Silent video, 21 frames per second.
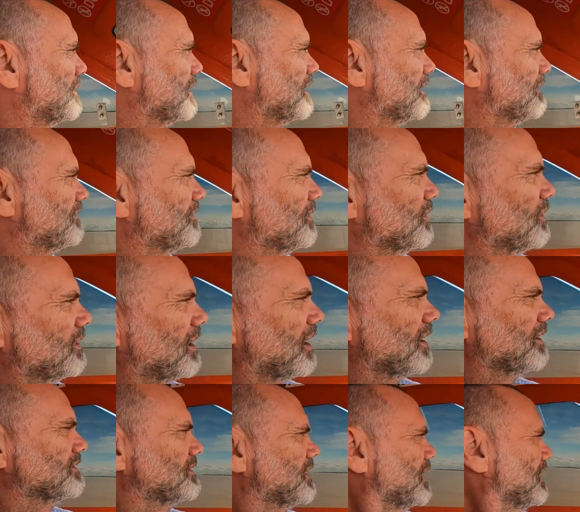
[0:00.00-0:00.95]
to be a few
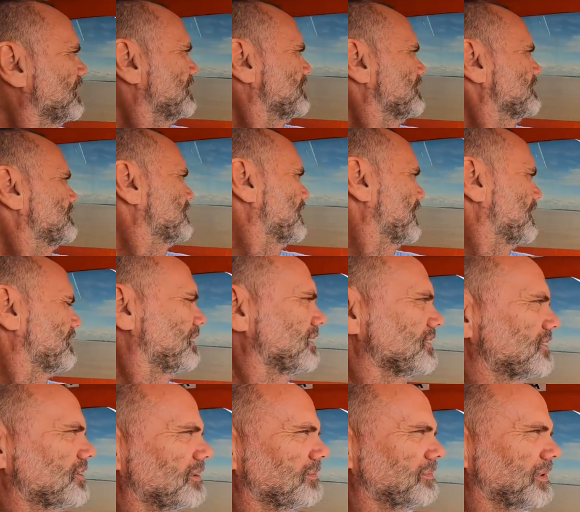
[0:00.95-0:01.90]
hotels, so
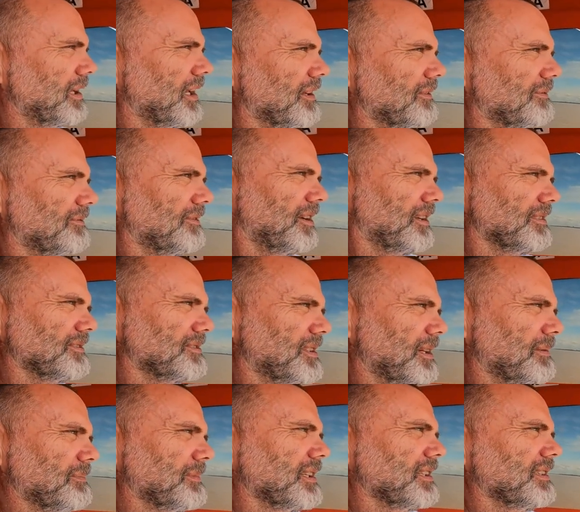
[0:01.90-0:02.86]
I should be able to
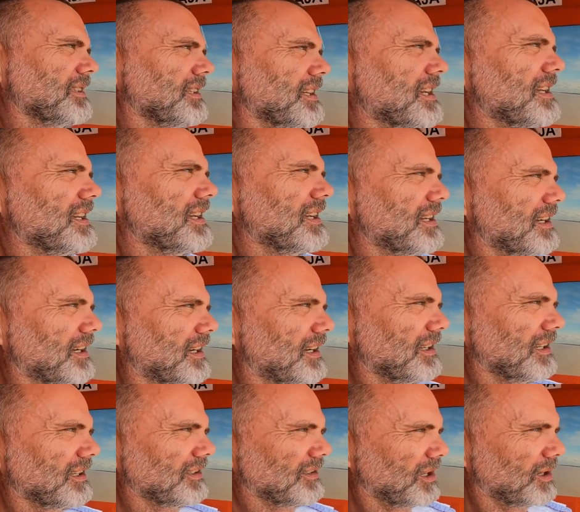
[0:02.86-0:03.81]
find something. I
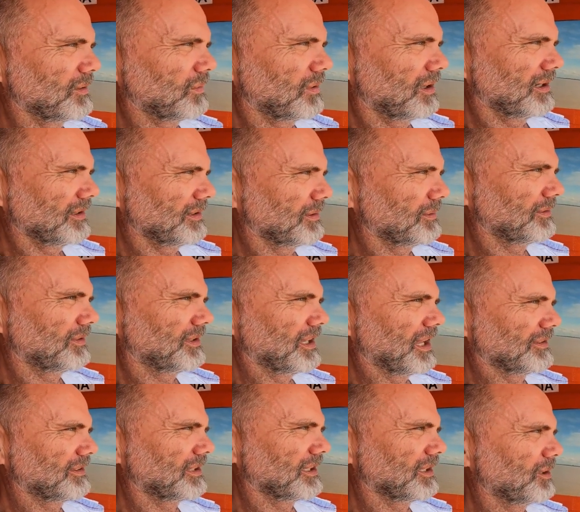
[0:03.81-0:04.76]
don't know why there was
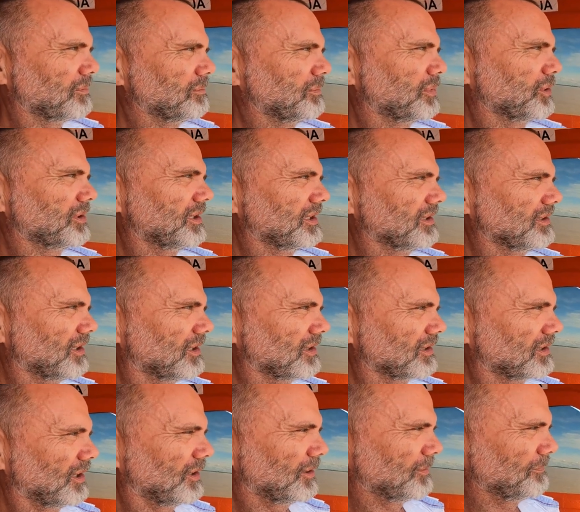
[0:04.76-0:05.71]
nothing on booking
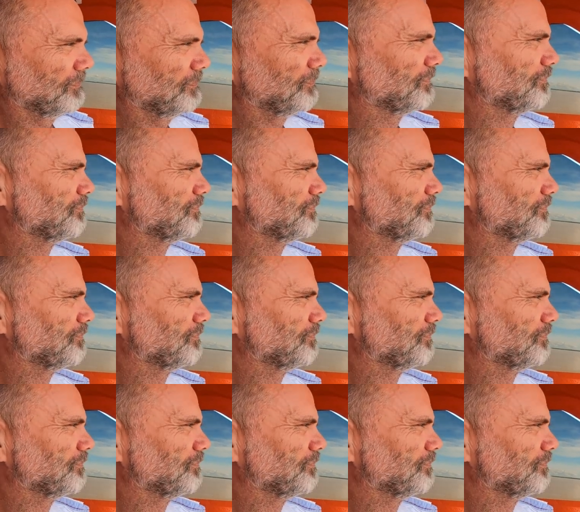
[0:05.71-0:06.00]
dot com.